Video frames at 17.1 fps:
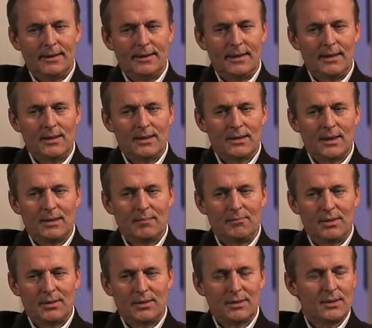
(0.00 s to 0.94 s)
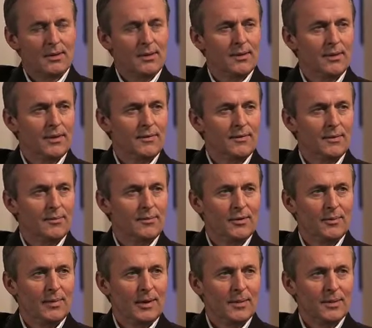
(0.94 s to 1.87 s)
they didn't stay in business long enough to,
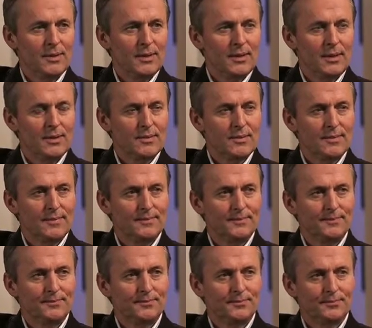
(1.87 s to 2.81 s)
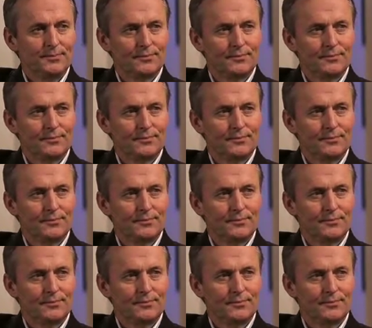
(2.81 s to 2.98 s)
to publish the next one. Yeah, well,